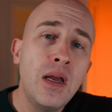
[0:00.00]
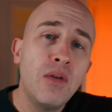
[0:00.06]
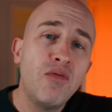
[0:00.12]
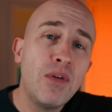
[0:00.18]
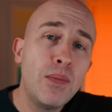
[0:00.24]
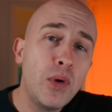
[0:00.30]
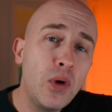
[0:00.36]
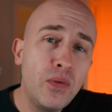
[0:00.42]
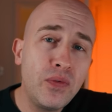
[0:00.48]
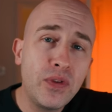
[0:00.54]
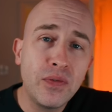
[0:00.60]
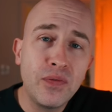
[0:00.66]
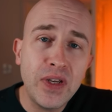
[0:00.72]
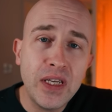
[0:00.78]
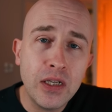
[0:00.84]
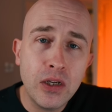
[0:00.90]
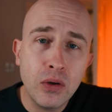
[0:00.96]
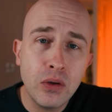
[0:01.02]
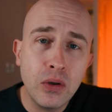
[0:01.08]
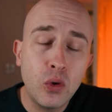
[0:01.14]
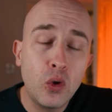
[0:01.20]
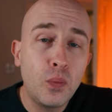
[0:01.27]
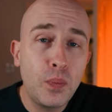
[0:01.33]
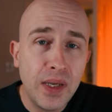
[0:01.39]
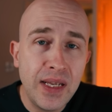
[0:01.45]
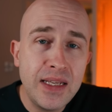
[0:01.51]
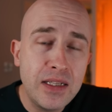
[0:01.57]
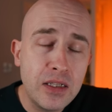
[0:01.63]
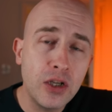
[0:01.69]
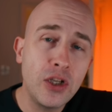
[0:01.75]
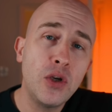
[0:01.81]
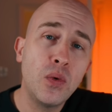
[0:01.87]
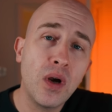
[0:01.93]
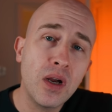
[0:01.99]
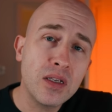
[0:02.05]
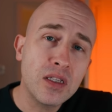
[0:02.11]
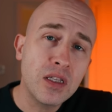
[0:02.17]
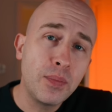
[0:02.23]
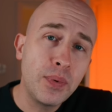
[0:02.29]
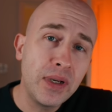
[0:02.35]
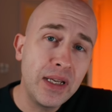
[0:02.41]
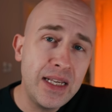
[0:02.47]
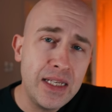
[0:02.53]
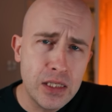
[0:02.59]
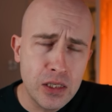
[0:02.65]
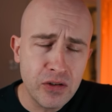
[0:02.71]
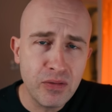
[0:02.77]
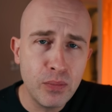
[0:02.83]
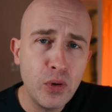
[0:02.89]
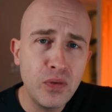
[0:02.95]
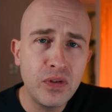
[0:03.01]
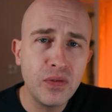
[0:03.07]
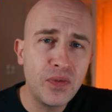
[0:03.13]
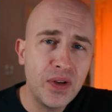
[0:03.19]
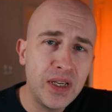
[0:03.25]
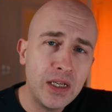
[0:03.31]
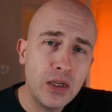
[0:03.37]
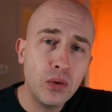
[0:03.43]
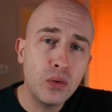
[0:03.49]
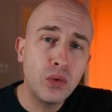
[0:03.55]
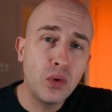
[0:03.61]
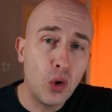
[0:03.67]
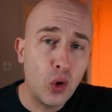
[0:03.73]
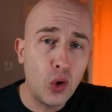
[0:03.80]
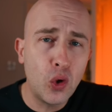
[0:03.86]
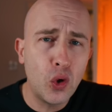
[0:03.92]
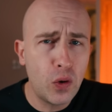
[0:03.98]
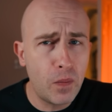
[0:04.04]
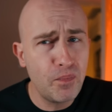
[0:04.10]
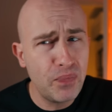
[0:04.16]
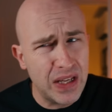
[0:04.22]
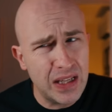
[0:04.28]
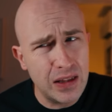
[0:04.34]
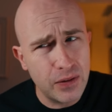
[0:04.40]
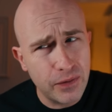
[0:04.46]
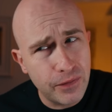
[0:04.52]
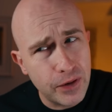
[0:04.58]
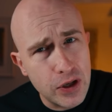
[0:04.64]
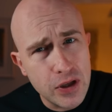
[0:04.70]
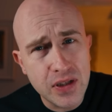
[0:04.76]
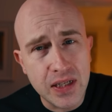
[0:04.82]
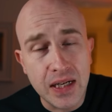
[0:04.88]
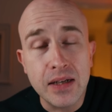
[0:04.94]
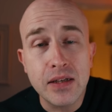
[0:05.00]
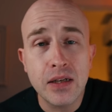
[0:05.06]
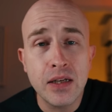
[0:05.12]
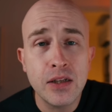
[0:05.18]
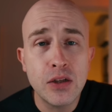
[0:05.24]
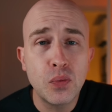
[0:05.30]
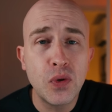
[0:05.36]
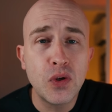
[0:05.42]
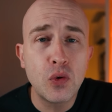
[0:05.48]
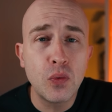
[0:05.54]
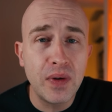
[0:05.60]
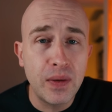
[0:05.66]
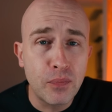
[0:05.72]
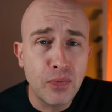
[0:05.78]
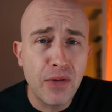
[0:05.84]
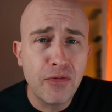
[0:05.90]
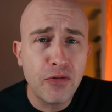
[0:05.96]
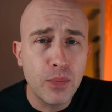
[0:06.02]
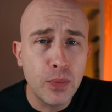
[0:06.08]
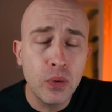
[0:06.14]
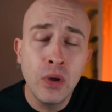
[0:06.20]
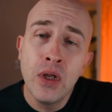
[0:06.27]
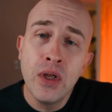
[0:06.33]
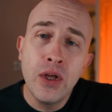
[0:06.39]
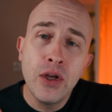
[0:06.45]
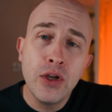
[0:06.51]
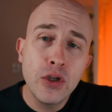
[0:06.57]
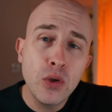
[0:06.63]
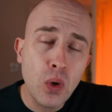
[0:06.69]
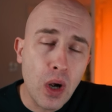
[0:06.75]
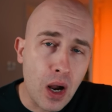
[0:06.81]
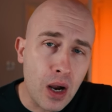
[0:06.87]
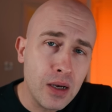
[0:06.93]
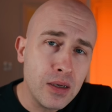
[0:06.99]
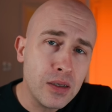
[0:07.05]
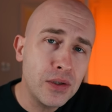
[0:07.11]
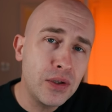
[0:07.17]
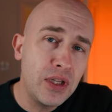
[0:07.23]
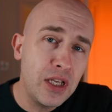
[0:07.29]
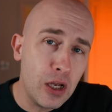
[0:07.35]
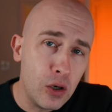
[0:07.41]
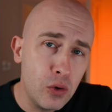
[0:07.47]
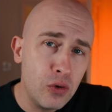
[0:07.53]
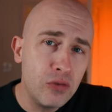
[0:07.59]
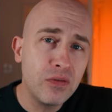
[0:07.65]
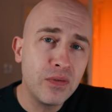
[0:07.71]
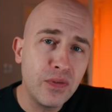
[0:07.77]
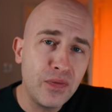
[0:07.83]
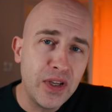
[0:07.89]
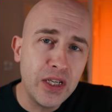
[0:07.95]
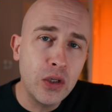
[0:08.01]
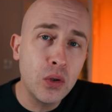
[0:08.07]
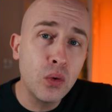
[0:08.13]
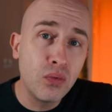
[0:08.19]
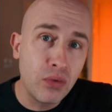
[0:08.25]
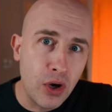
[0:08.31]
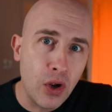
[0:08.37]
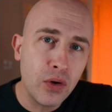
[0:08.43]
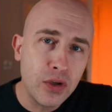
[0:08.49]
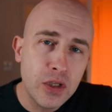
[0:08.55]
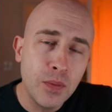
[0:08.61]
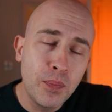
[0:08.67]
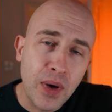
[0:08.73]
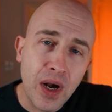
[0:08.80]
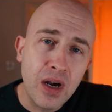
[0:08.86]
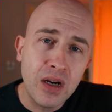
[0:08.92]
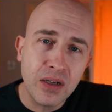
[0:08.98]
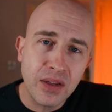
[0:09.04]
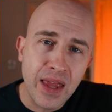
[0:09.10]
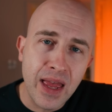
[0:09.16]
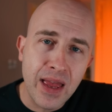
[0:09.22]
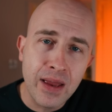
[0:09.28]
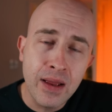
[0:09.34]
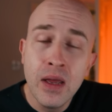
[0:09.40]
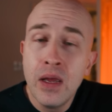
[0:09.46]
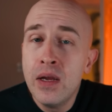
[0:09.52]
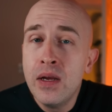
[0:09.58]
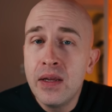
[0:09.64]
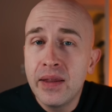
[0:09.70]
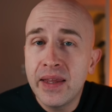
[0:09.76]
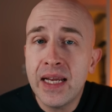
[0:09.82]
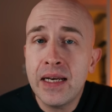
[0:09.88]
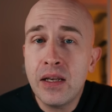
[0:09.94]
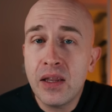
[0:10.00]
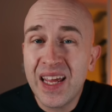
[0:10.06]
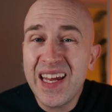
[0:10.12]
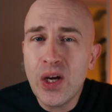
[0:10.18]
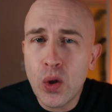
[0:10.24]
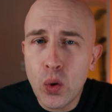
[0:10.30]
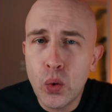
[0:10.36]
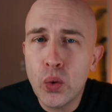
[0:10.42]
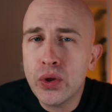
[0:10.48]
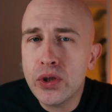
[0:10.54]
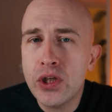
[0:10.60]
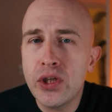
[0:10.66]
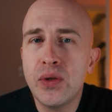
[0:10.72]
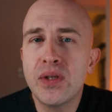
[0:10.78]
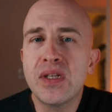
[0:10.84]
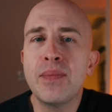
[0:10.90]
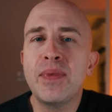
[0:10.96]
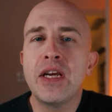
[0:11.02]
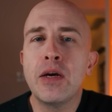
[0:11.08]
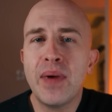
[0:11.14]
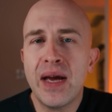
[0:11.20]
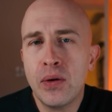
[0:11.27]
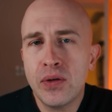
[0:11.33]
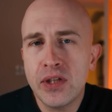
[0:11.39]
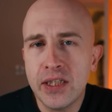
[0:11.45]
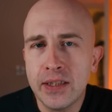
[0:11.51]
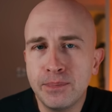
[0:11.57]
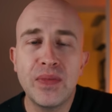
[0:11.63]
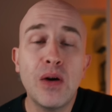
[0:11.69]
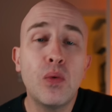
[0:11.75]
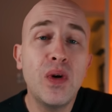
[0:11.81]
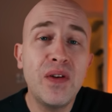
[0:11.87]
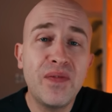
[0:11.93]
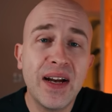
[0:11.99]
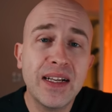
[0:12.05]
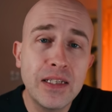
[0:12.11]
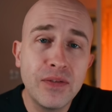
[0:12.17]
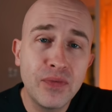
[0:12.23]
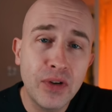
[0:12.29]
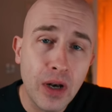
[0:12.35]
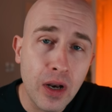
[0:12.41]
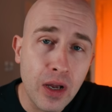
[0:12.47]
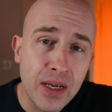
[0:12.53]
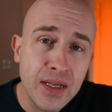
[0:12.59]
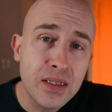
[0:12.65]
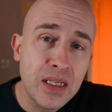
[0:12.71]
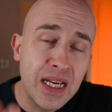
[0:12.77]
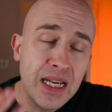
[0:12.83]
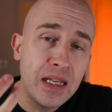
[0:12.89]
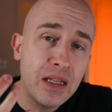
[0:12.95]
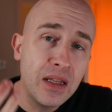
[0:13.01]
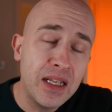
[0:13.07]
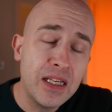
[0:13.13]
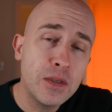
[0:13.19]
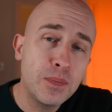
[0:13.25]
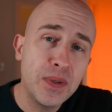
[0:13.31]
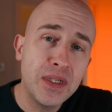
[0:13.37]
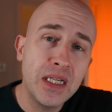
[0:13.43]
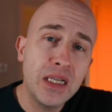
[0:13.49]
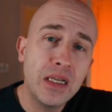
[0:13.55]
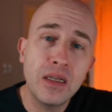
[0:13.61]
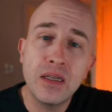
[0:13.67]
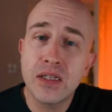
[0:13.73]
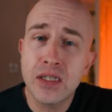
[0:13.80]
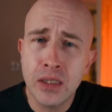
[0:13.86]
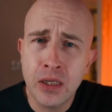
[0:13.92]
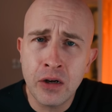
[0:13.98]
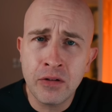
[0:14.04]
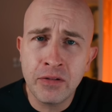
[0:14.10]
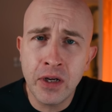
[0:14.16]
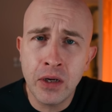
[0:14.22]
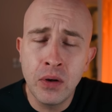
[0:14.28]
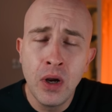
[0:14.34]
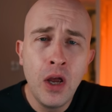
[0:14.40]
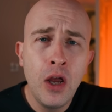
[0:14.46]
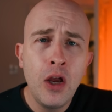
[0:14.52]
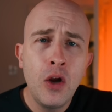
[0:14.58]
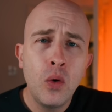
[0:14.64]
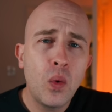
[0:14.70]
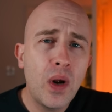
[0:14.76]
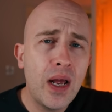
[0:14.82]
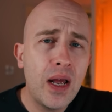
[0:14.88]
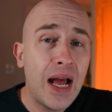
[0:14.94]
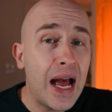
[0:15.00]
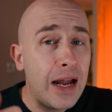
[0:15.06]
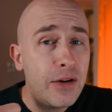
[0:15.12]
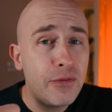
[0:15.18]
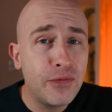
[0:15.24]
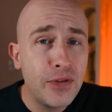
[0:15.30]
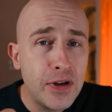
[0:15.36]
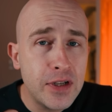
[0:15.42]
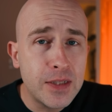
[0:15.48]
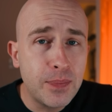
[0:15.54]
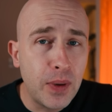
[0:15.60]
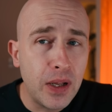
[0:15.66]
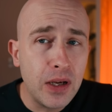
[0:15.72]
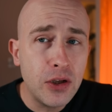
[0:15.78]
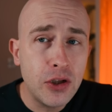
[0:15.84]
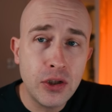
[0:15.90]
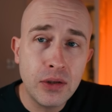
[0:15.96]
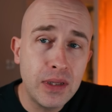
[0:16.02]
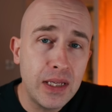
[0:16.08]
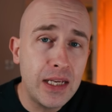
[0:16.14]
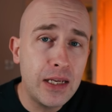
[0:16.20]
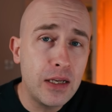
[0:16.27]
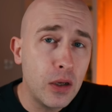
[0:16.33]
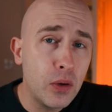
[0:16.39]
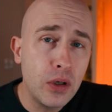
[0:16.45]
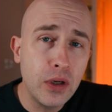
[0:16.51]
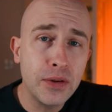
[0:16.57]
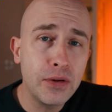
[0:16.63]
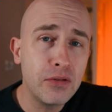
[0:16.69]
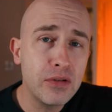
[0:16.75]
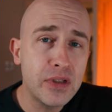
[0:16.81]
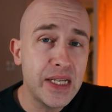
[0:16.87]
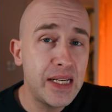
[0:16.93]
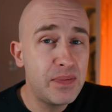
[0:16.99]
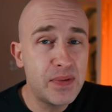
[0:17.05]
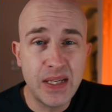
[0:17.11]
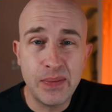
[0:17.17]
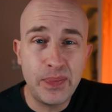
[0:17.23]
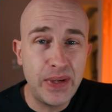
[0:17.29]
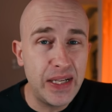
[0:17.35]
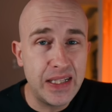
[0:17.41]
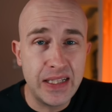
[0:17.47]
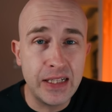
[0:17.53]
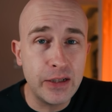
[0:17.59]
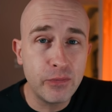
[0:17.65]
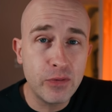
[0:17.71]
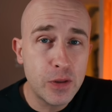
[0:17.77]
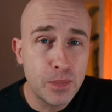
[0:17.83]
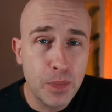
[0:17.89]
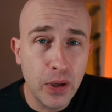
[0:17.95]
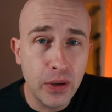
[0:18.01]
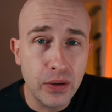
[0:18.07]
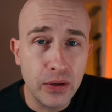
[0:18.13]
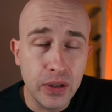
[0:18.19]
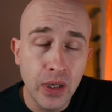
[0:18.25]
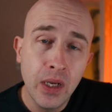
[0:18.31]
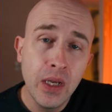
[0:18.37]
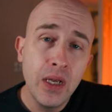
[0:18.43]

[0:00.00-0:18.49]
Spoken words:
remove the vehicle, or please can you ask the police to remove the vehicle, or in the first instance, which will be preferable, to ask the owner of the vehicle not to park there, then they ought to do something about it. Now, we've acted for clients in this particular scenario where at first blush, the local authority simply didn't respond.